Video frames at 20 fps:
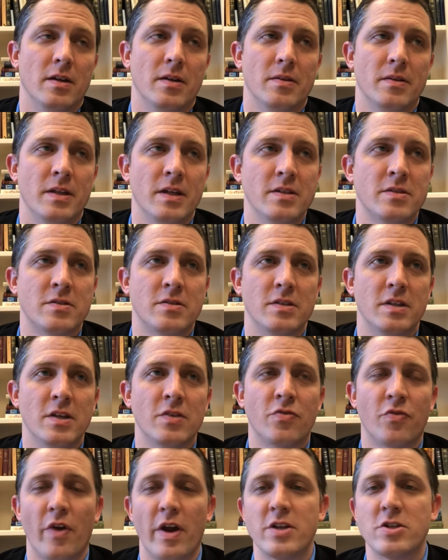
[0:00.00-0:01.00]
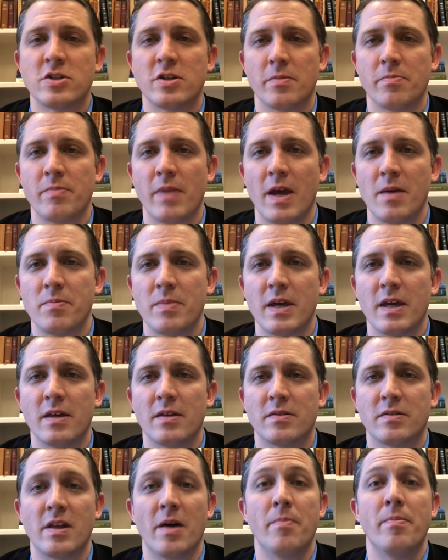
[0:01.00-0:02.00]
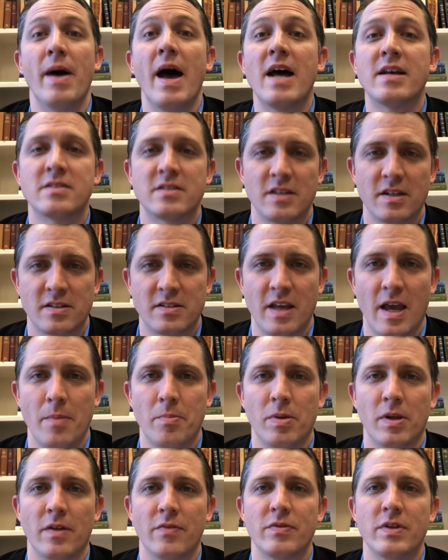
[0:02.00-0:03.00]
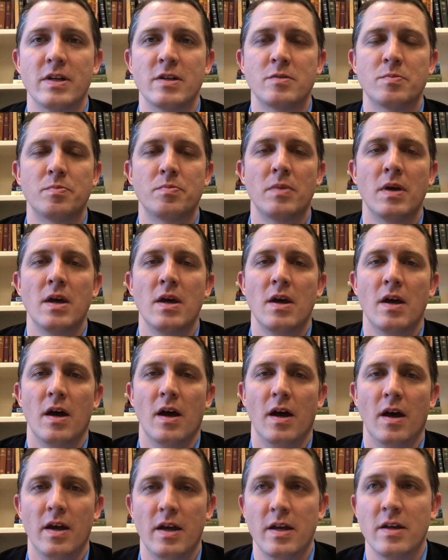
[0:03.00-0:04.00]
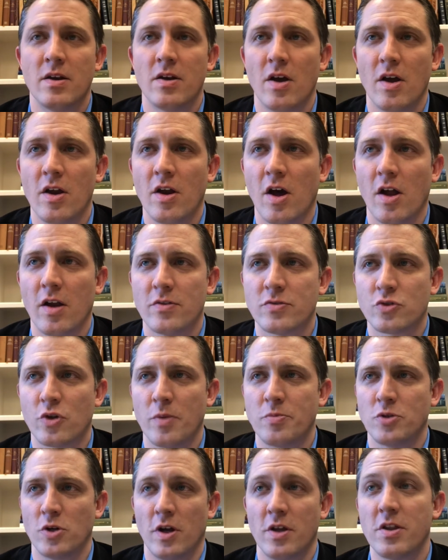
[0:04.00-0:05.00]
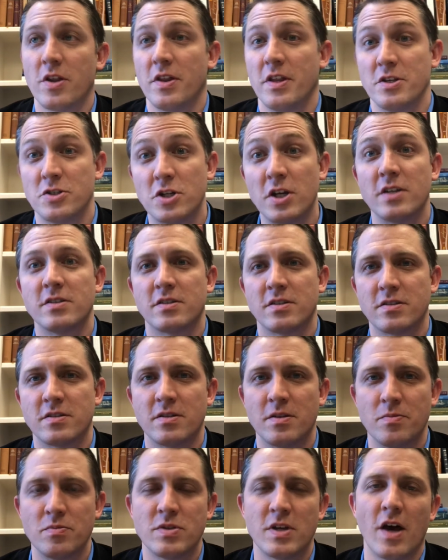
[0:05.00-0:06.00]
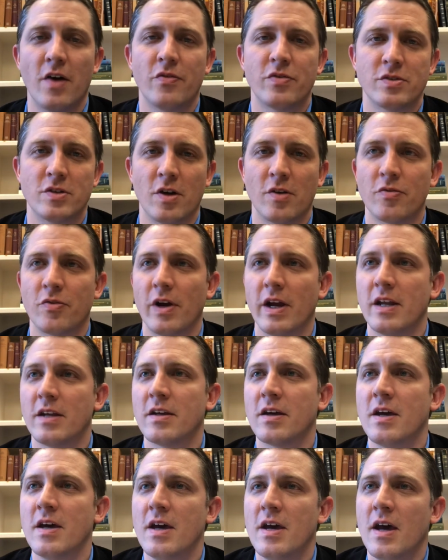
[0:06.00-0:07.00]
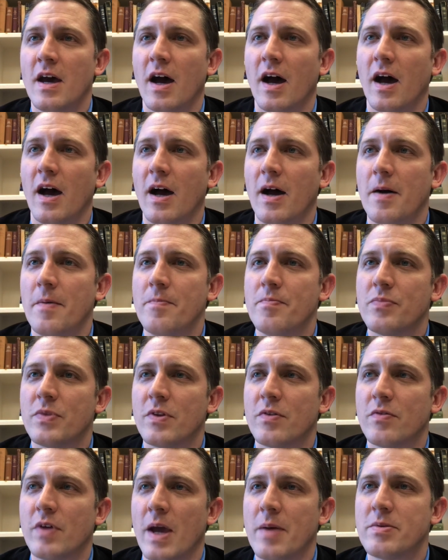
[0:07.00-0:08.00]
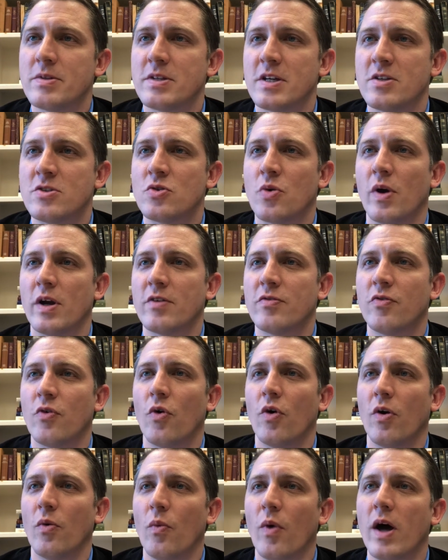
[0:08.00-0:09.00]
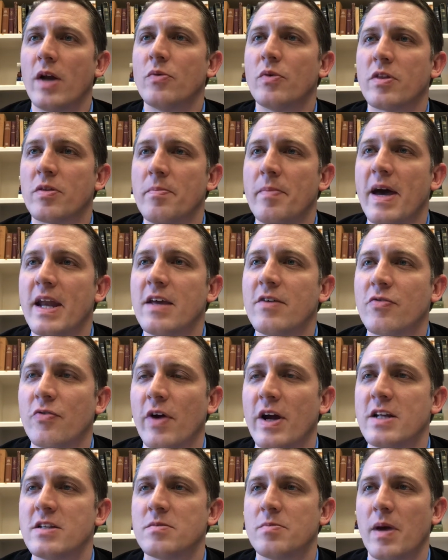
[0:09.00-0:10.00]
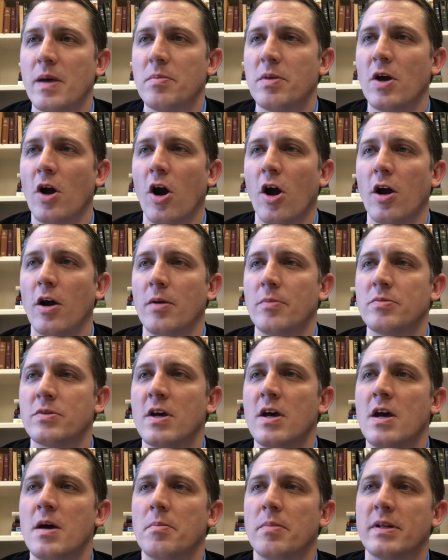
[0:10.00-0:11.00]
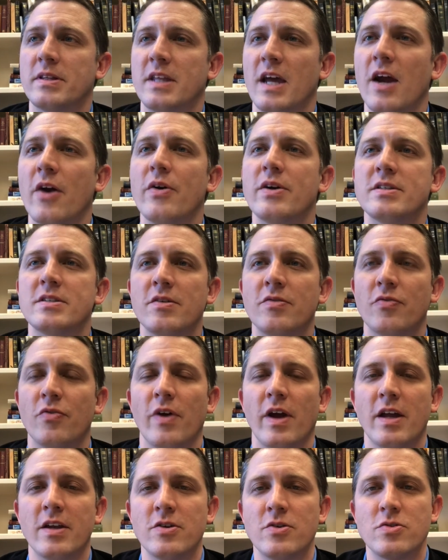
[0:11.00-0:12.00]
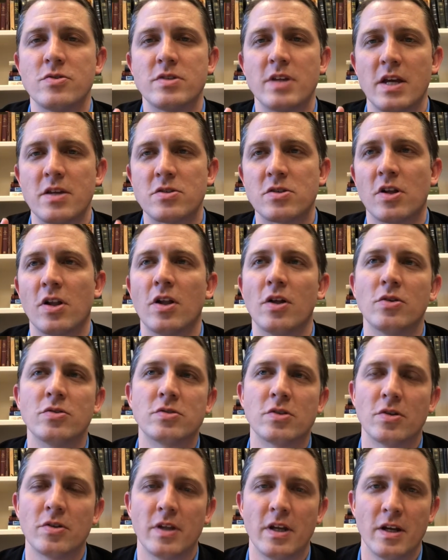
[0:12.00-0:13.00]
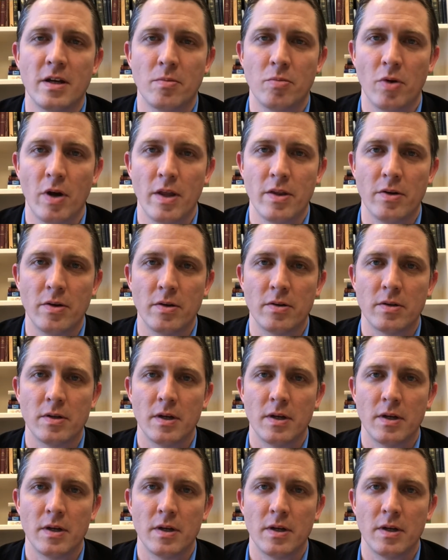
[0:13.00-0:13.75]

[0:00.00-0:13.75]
this friendship may be the best example of this in all of Scripture, other than Jesus himself as our friend. 18:24, one with many friends may be harmed, but there is a friend who stays closer than a brother.